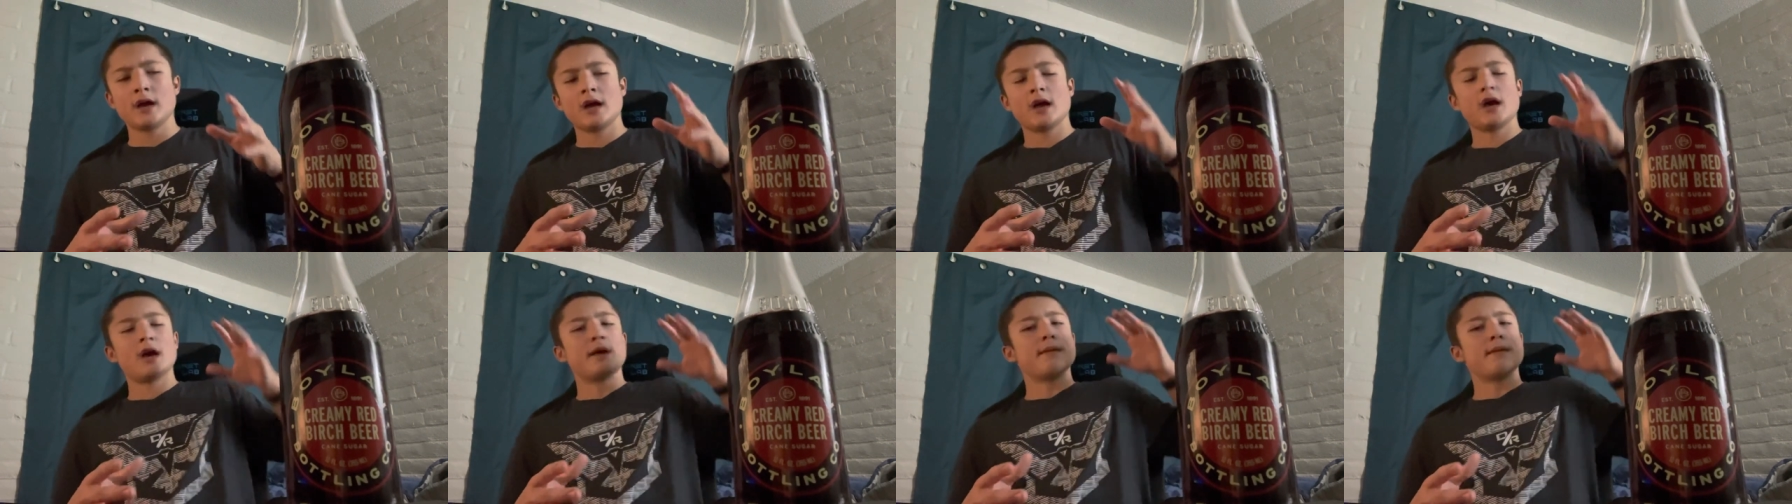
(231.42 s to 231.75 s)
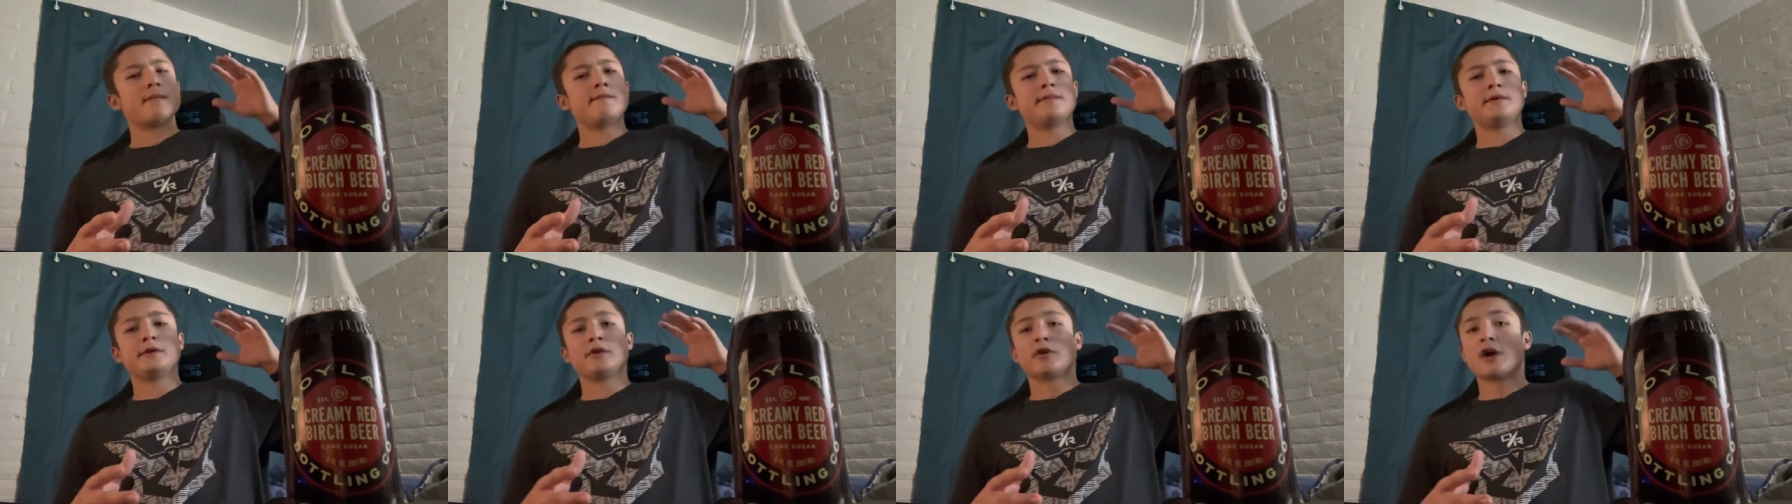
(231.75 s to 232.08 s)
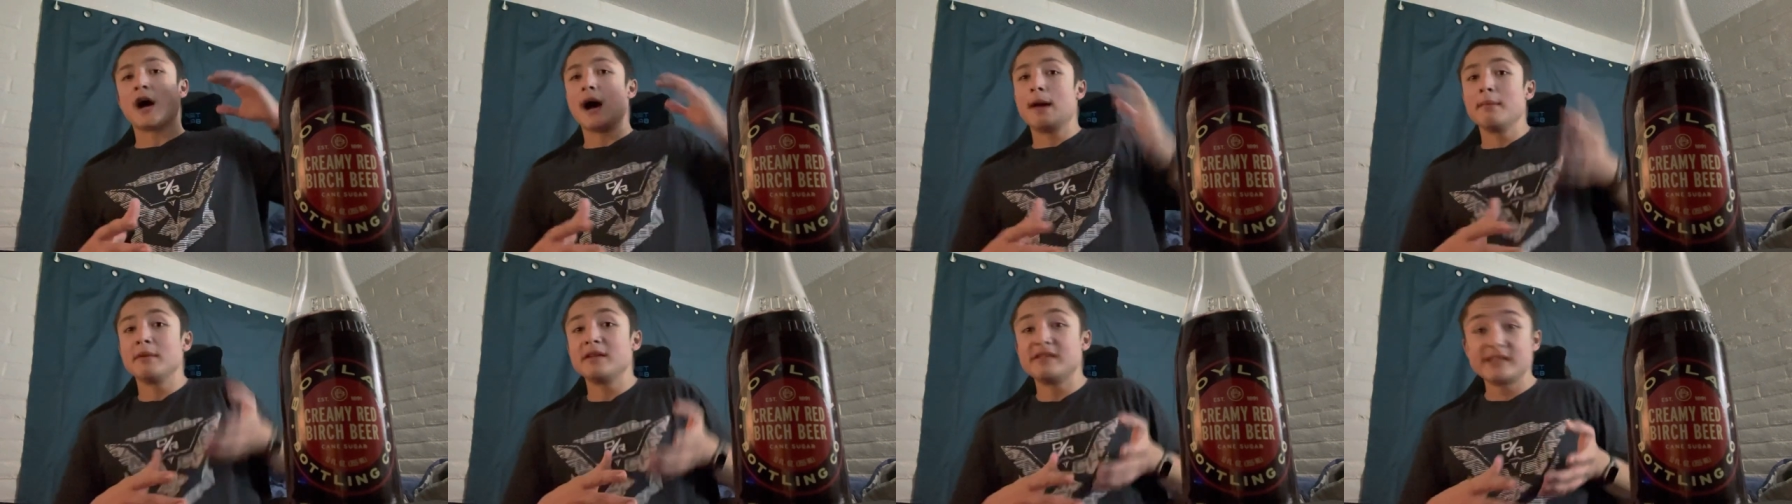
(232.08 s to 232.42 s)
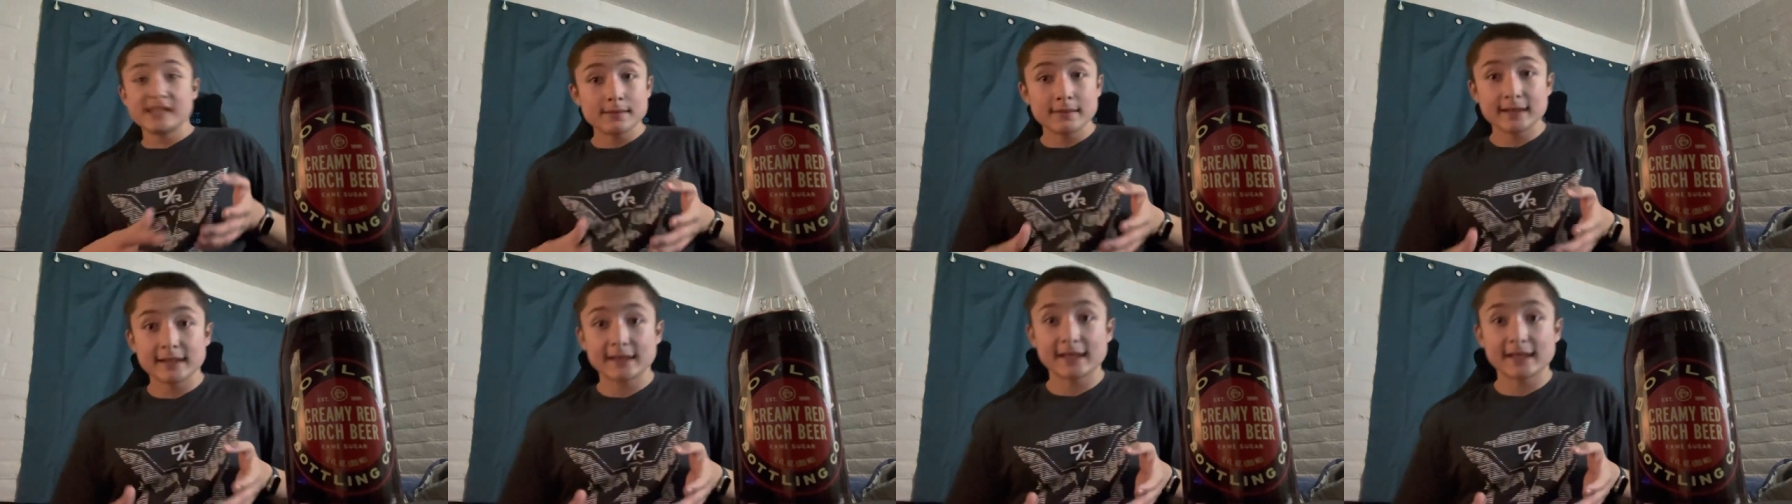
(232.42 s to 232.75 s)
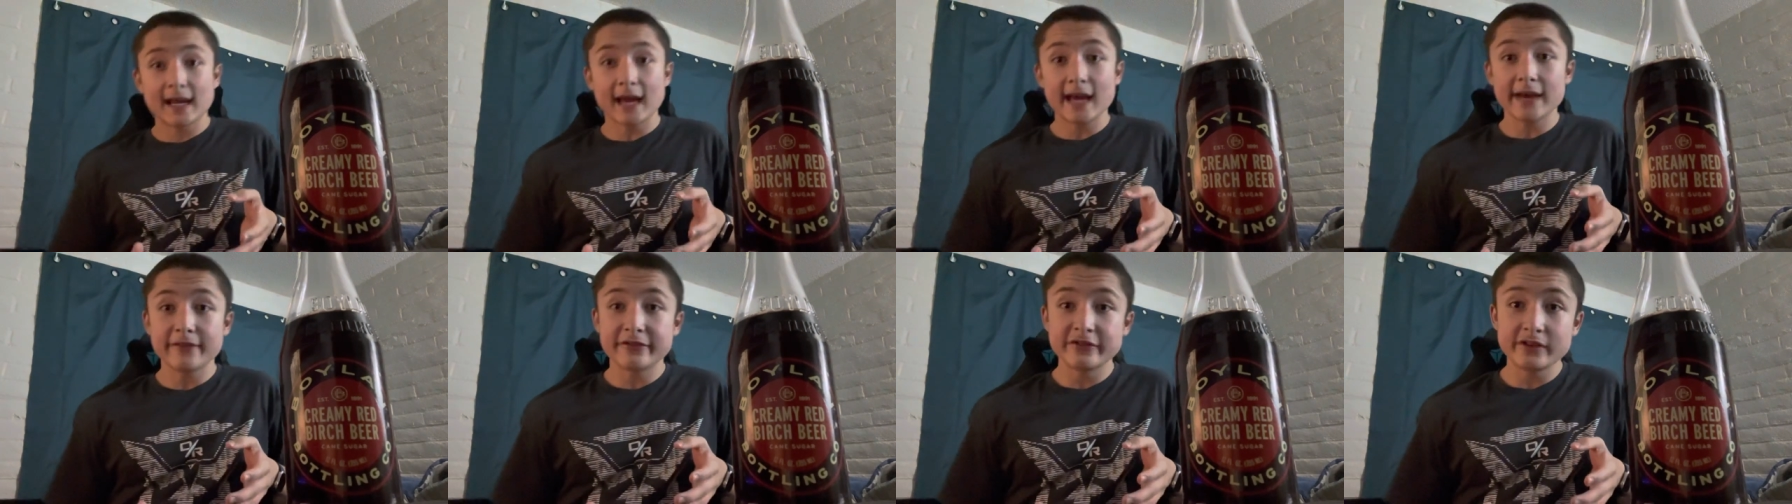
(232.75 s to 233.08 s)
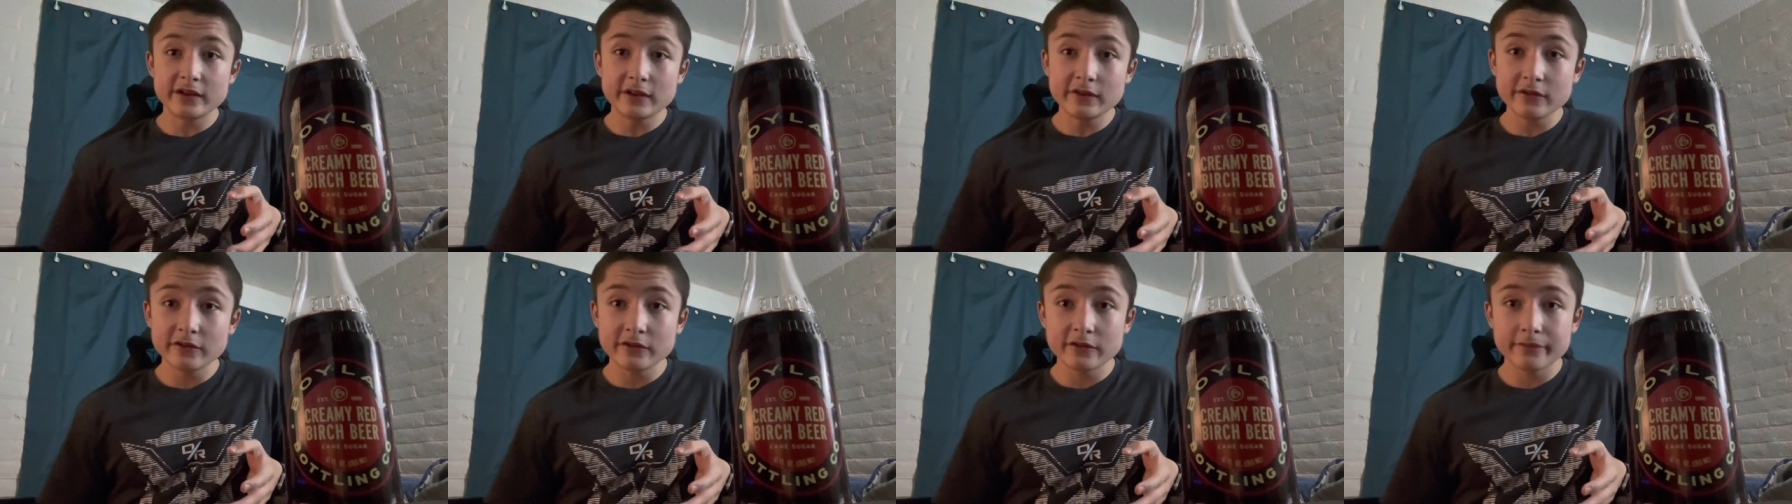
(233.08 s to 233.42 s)
Um, you'll commonly see them in
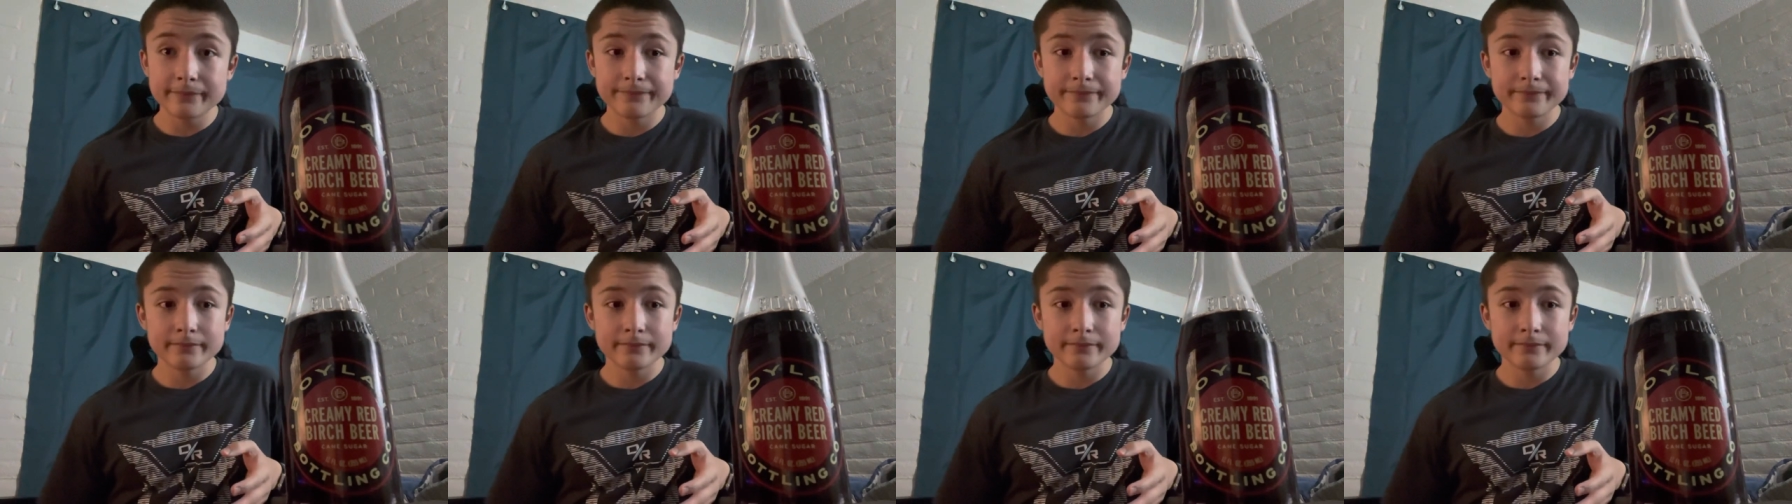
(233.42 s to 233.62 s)
KFCs.